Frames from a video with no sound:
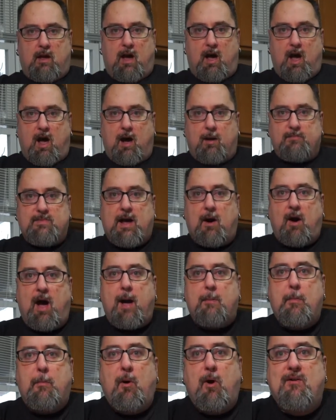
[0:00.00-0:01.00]
Um, now,
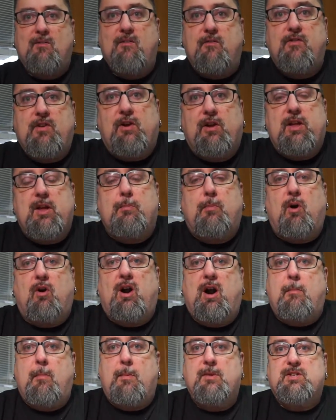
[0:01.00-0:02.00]
I'm a part of the affiliate
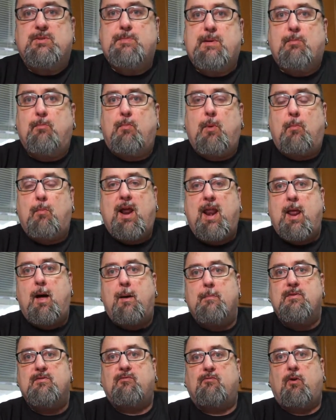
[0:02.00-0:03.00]
program. We'll just be right
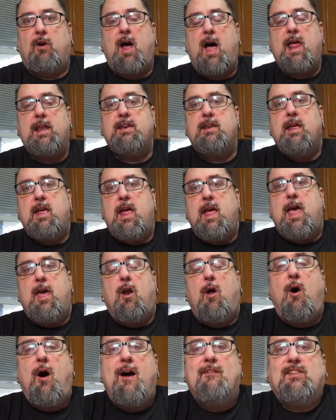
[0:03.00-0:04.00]
up in front,
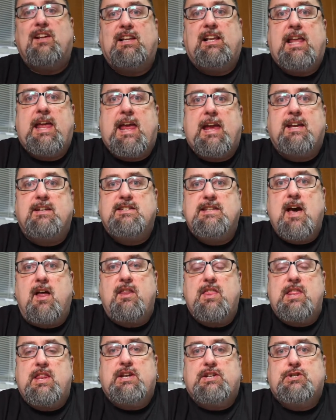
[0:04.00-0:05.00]
and I'll have a link down
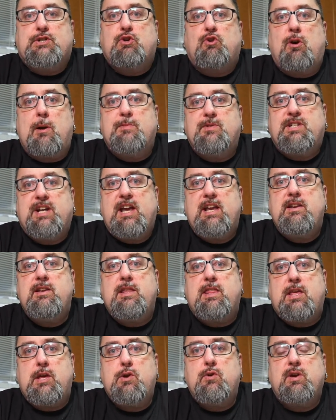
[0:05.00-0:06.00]
in the
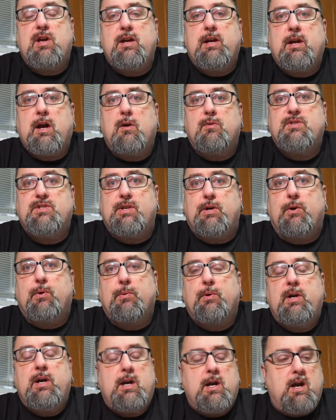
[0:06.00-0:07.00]
description that you can go to.
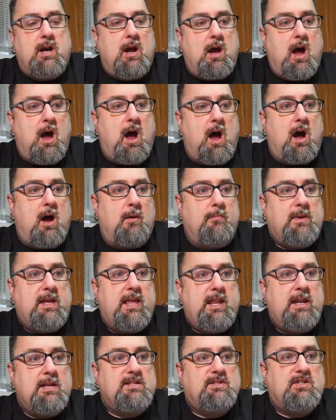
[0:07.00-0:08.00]
Um,
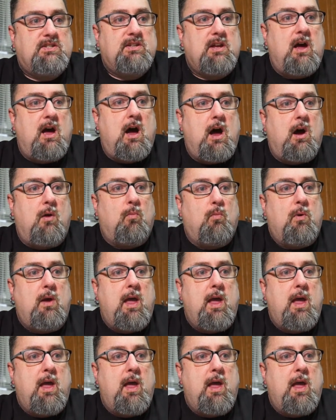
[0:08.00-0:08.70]
it is uh,